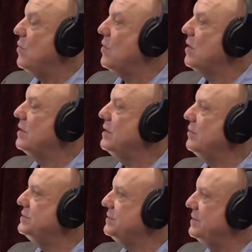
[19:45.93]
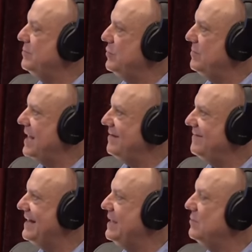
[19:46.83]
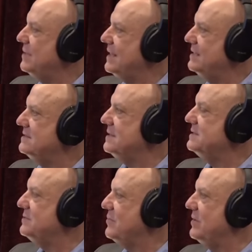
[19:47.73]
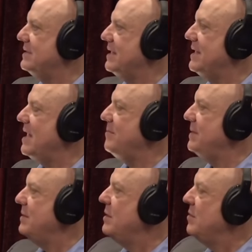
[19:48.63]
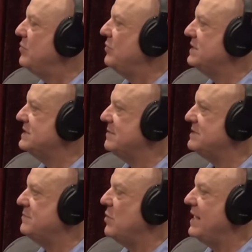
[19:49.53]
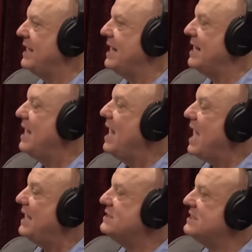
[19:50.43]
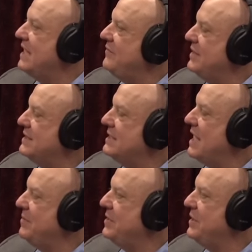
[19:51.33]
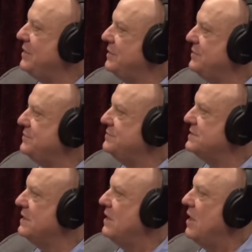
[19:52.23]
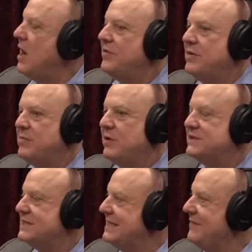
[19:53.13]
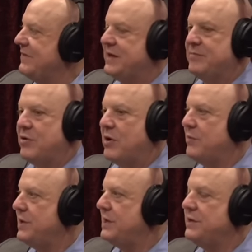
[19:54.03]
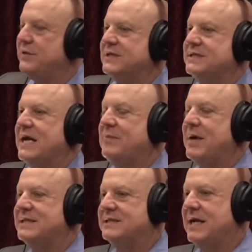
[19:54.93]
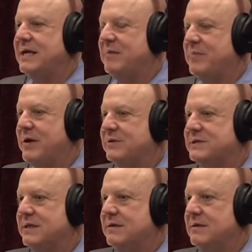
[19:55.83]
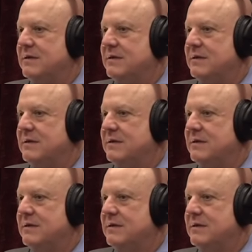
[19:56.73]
or go to the Moonman video links at Sabrell.com and pull this up, smoking gun. I just gave you the time cues on the most significant part where you could do the side-by-side comparison.